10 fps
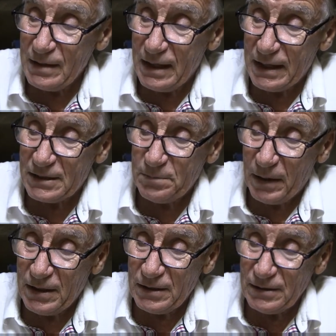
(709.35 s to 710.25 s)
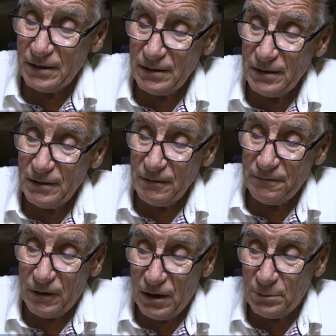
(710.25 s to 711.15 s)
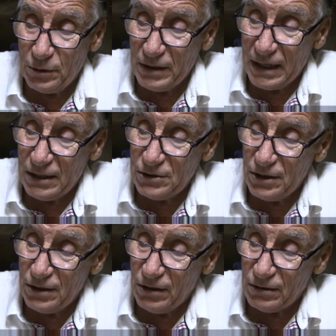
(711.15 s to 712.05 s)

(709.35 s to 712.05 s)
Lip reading: They expend far more energy